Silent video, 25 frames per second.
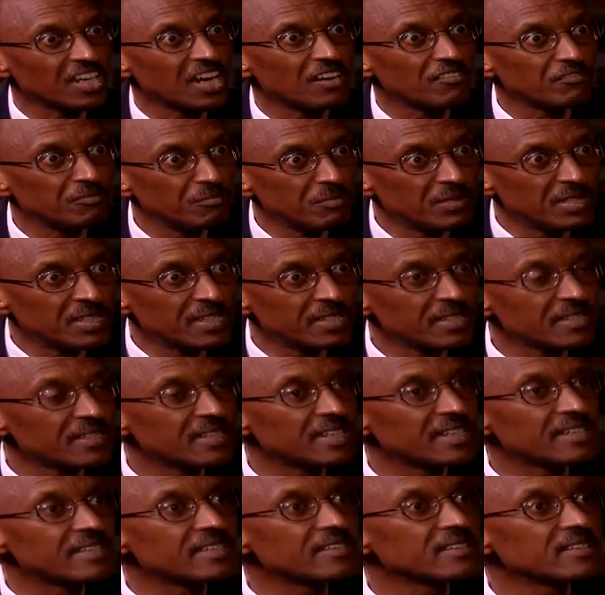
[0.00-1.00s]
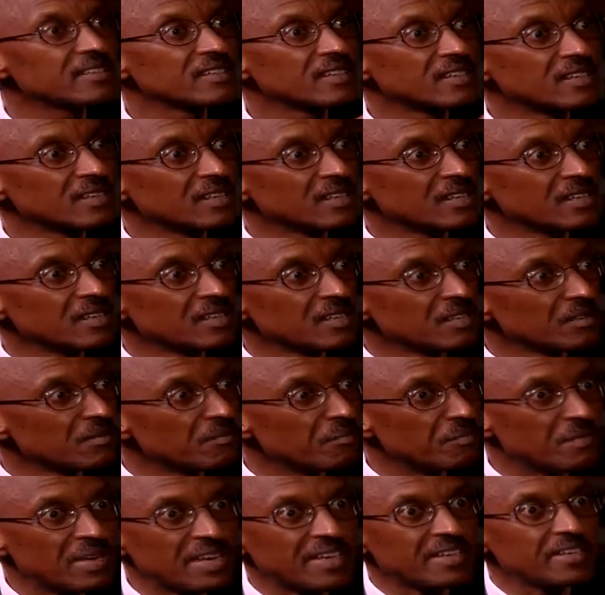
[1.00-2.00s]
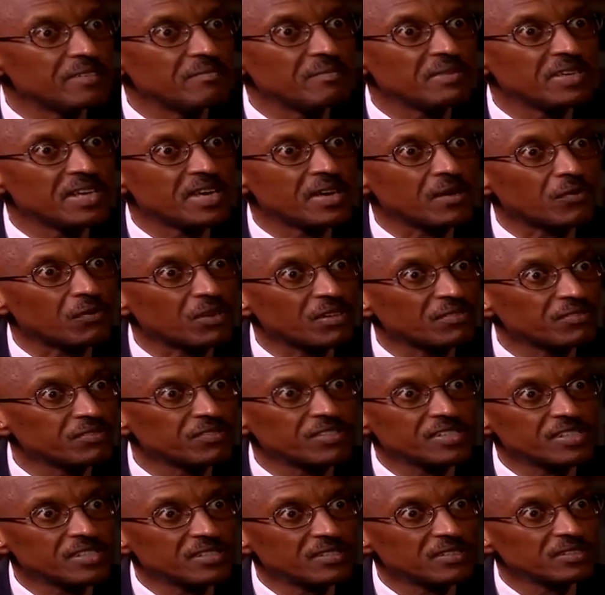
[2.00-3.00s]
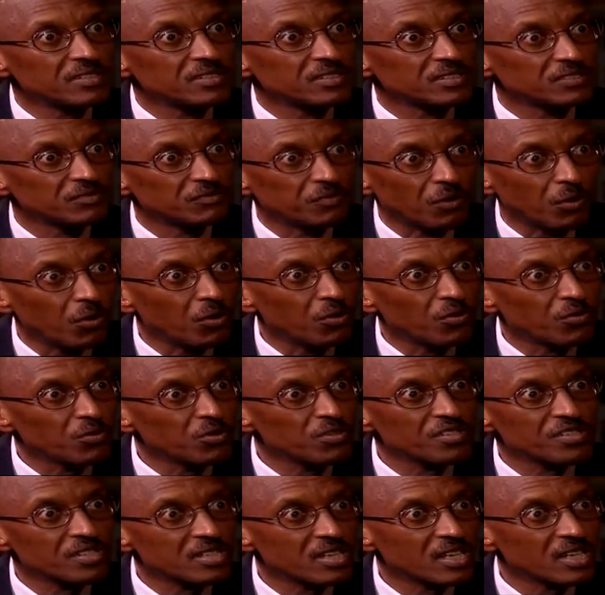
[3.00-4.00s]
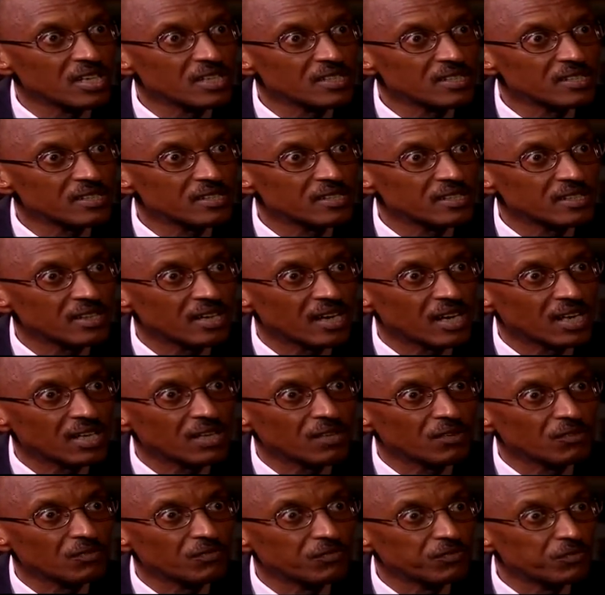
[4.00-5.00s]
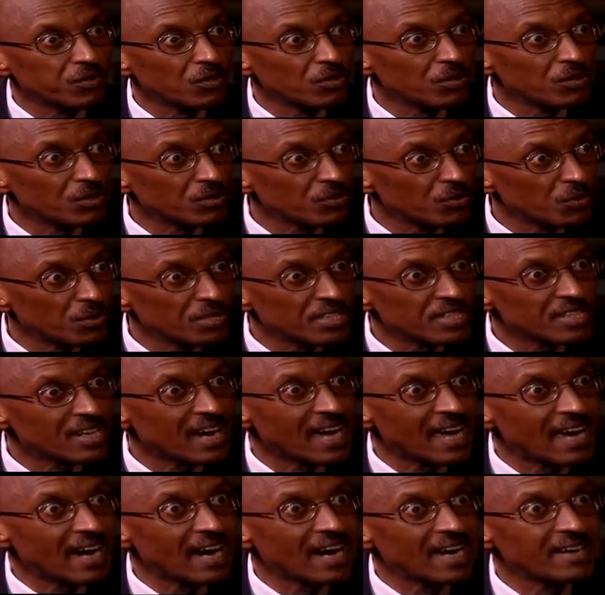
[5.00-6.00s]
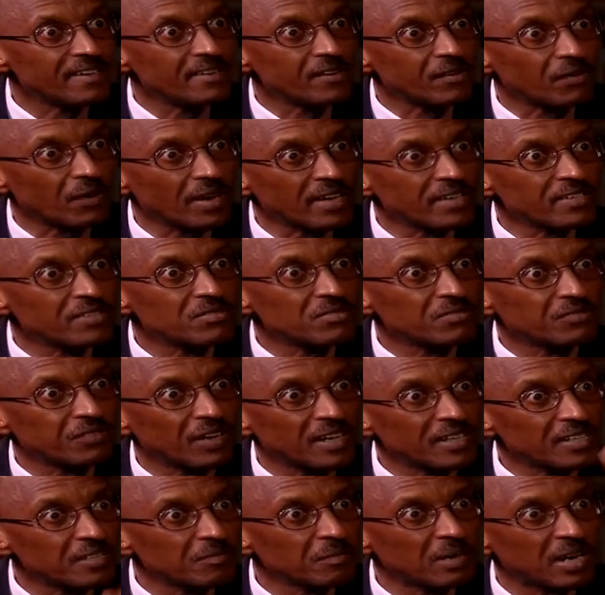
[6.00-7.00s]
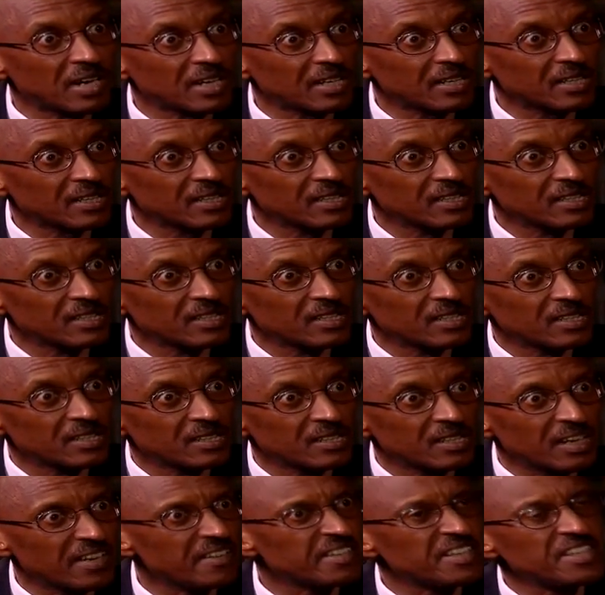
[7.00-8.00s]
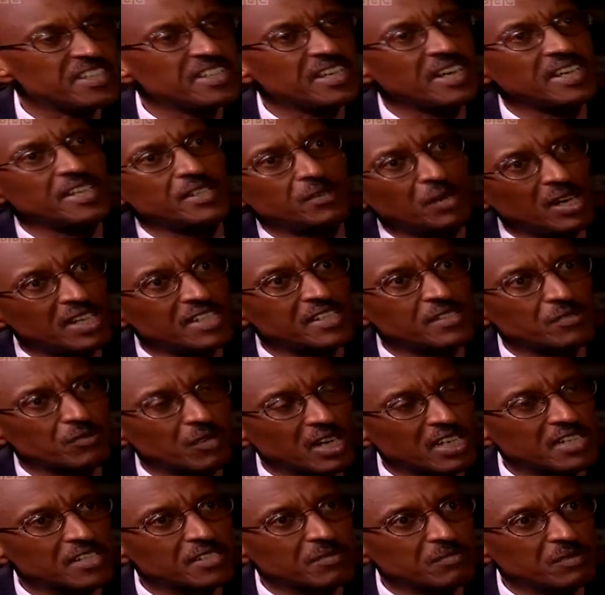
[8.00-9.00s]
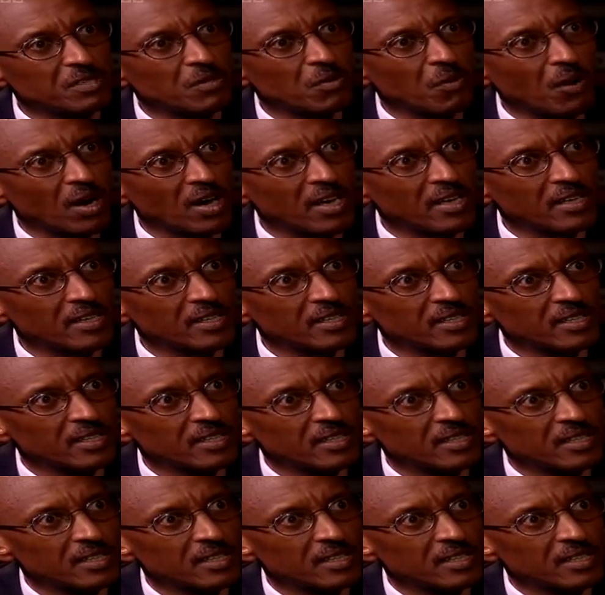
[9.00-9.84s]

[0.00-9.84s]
The government that made me a refugee for all those years, for which I had a right to fight back, and the judge wants to ask me why.